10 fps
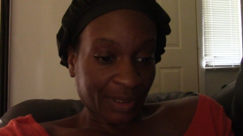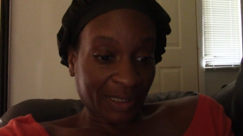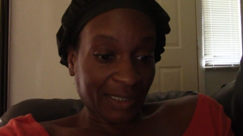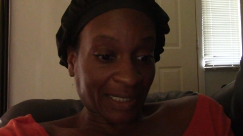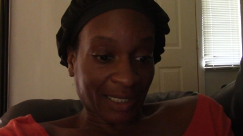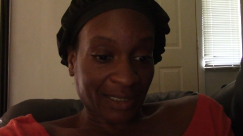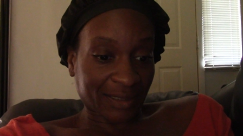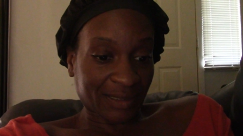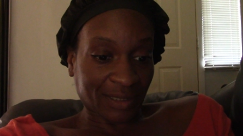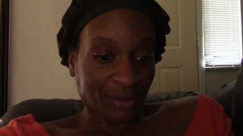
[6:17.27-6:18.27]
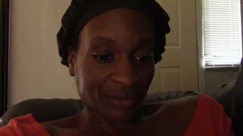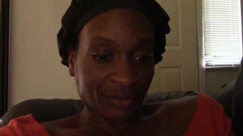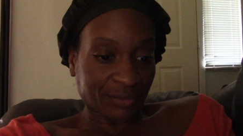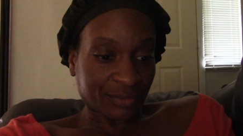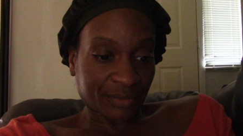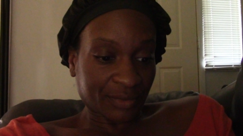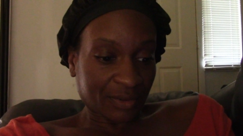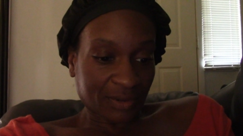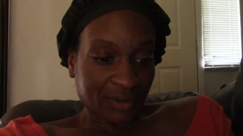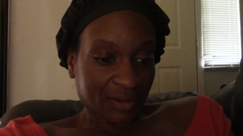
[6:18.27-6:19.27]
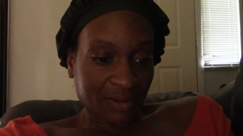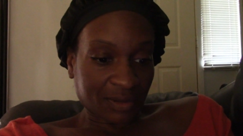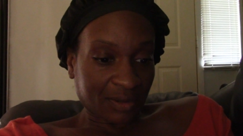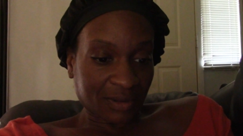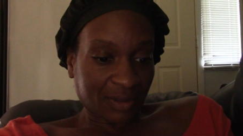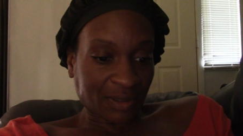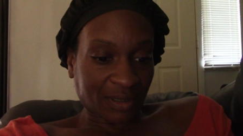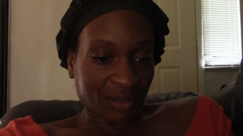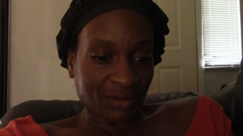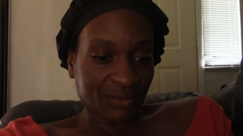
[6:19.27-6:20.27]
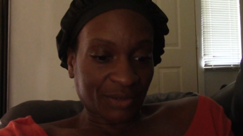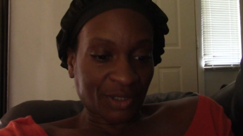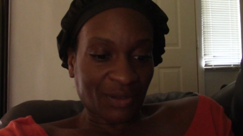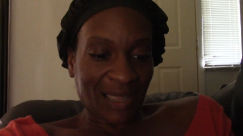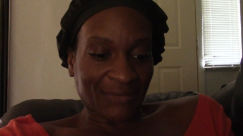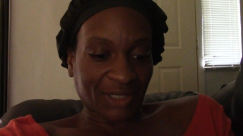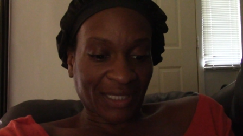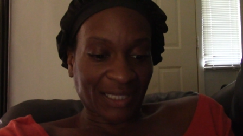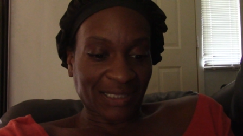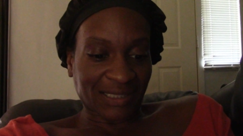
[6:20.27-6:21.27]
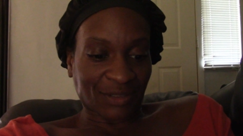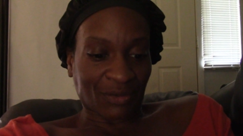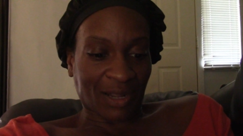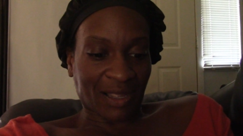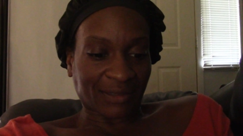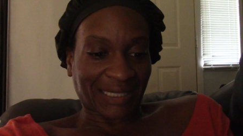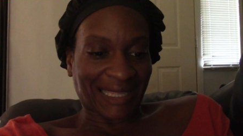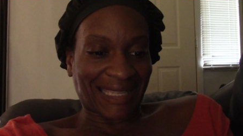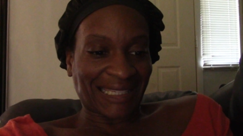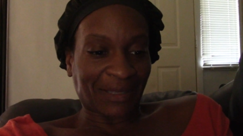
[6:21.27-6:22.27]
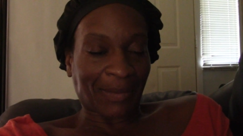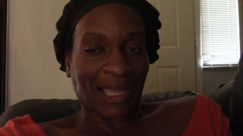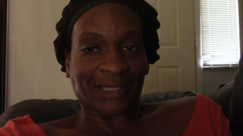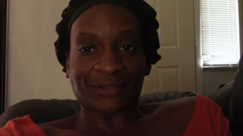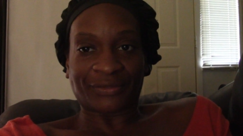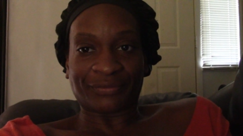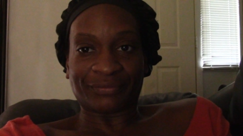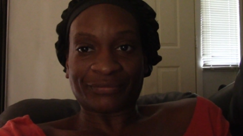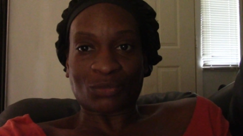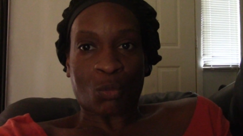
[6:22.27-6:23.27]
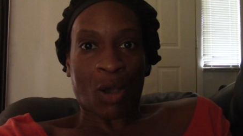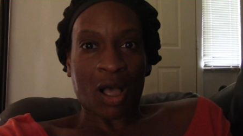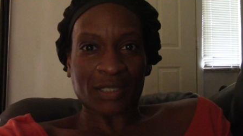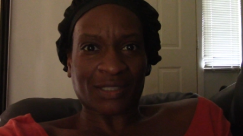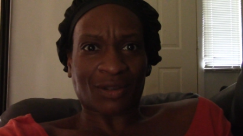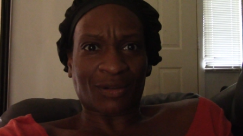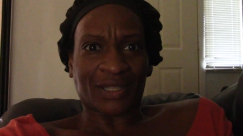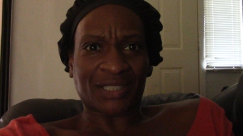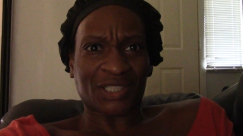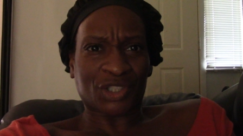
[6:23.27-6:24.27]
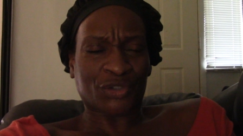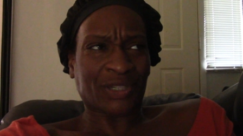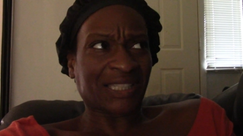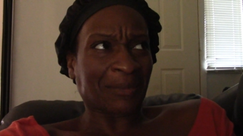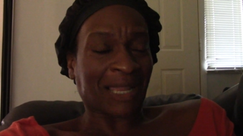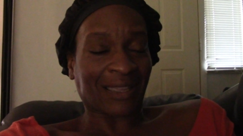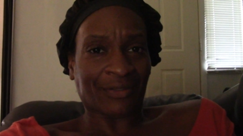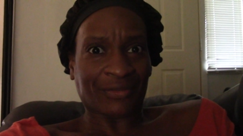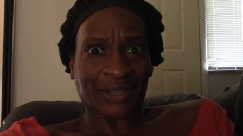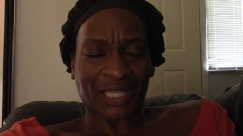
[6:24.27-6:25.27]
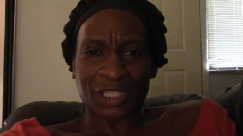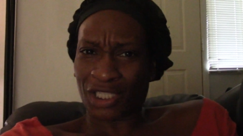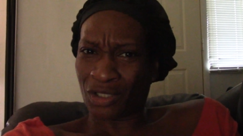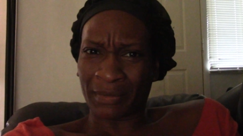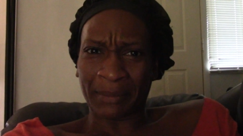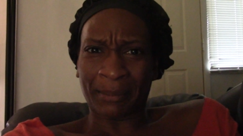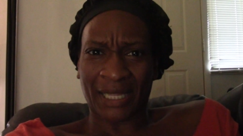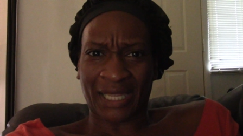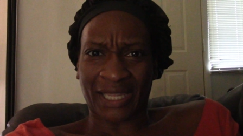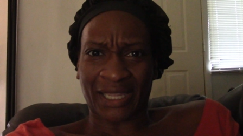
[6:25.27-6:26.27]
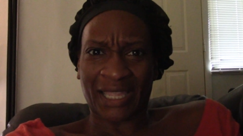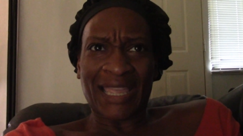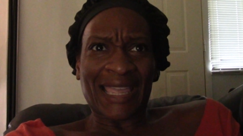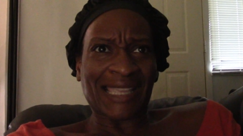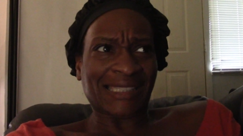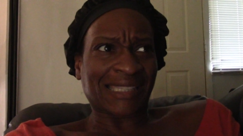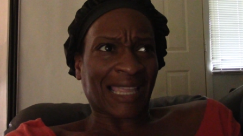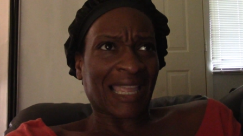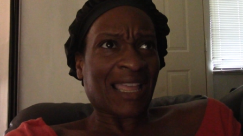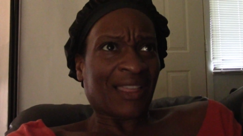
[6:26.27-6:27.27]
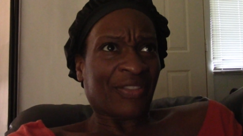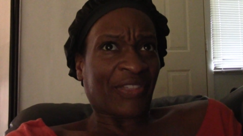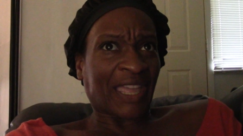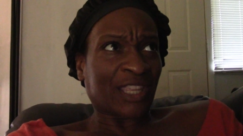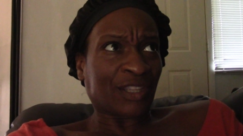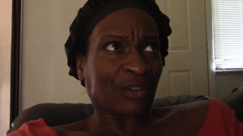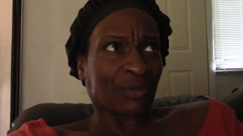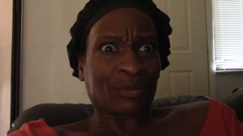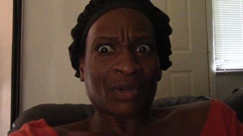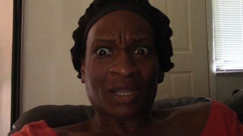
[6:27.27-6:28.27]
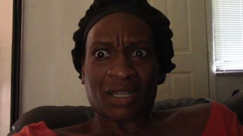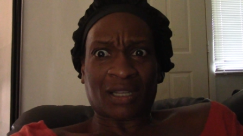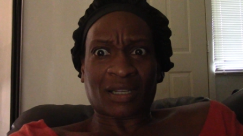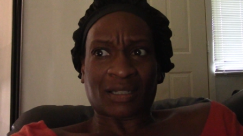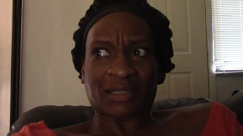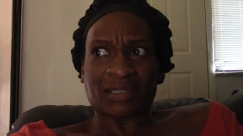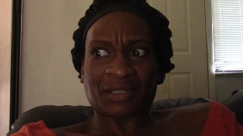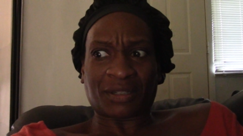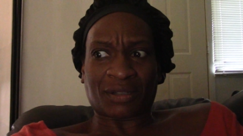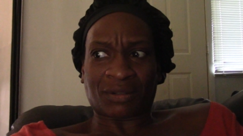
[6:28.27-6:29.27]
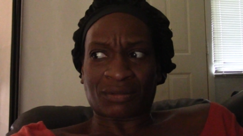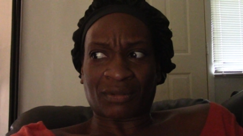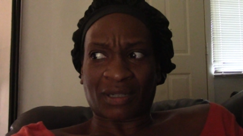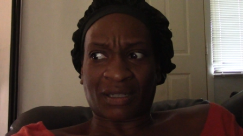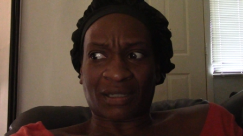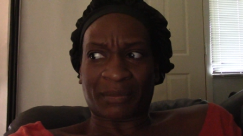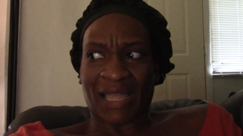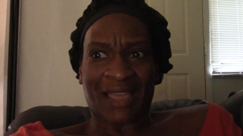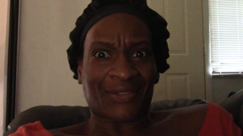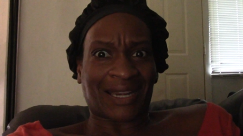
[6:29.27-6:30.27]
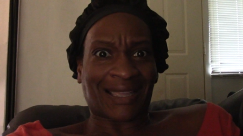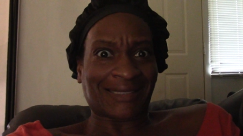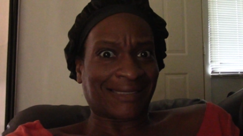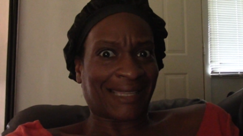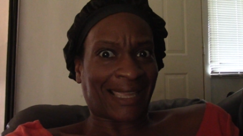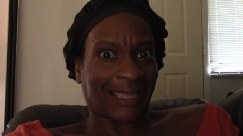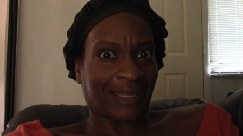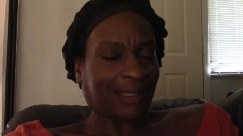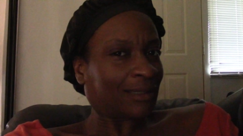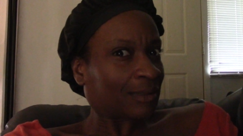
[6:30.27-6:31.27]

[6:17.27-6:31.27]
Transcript: Yeah, so you know, you don't have to kiss the ground that anybody walks on. Just treat them like a friggin' human being and say thank you or, you know, um, have a nice day.